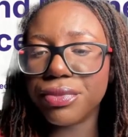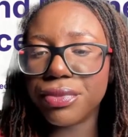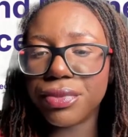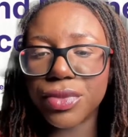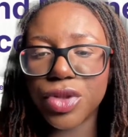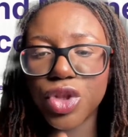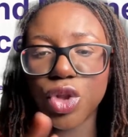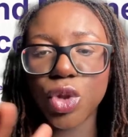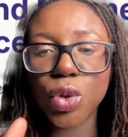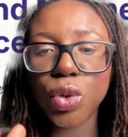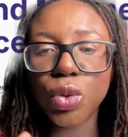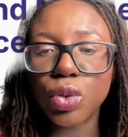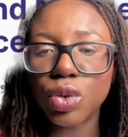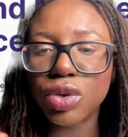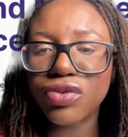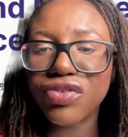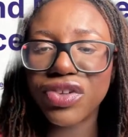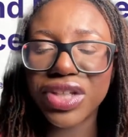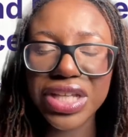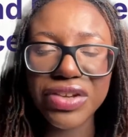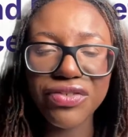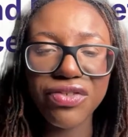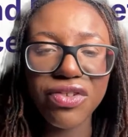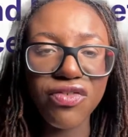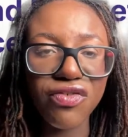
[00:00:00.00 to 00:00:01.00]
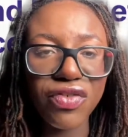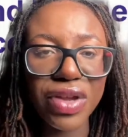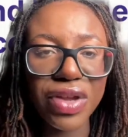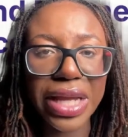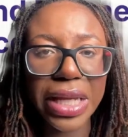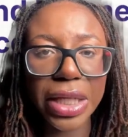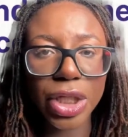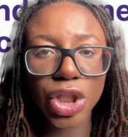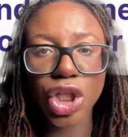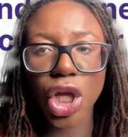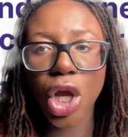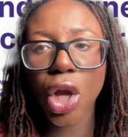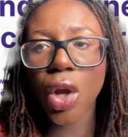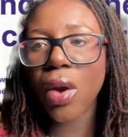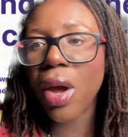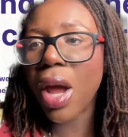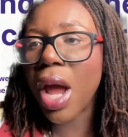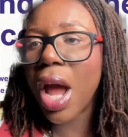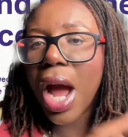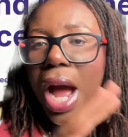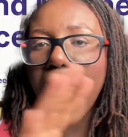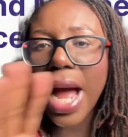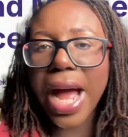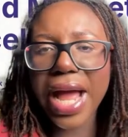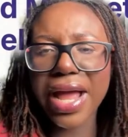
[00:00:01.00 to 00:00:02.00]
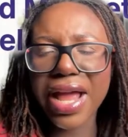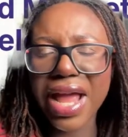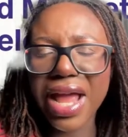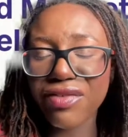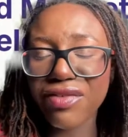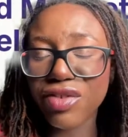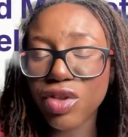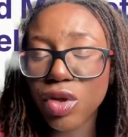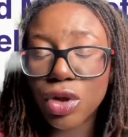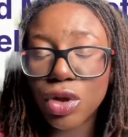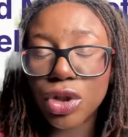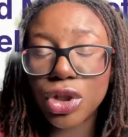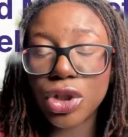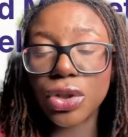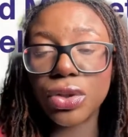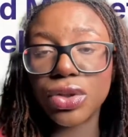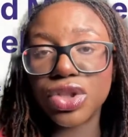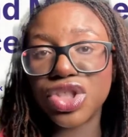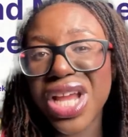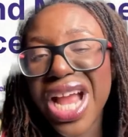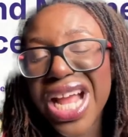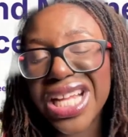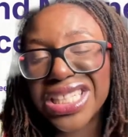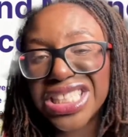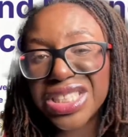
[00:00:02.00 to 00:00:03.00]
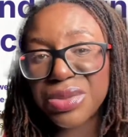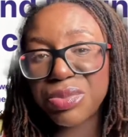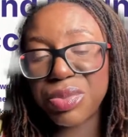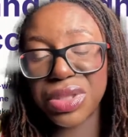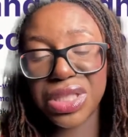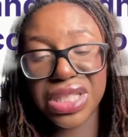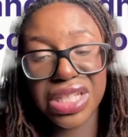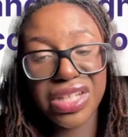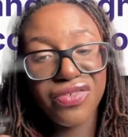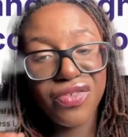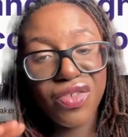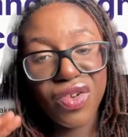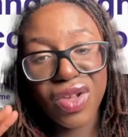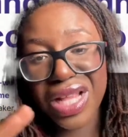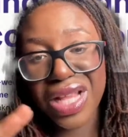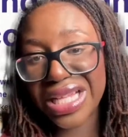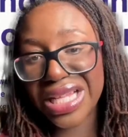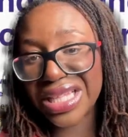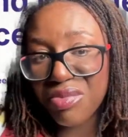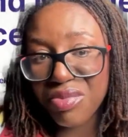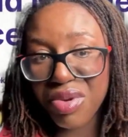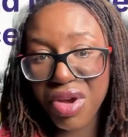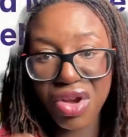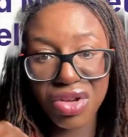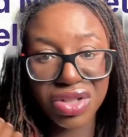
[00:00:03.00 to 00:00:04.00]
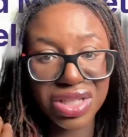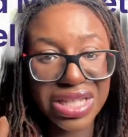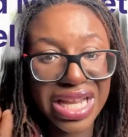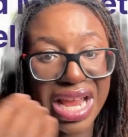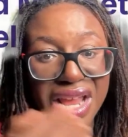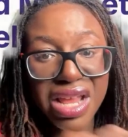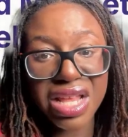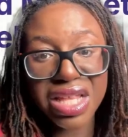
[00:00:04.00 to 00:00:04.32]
tools for different things. So I have not used ChatGPT for LinkedIn posts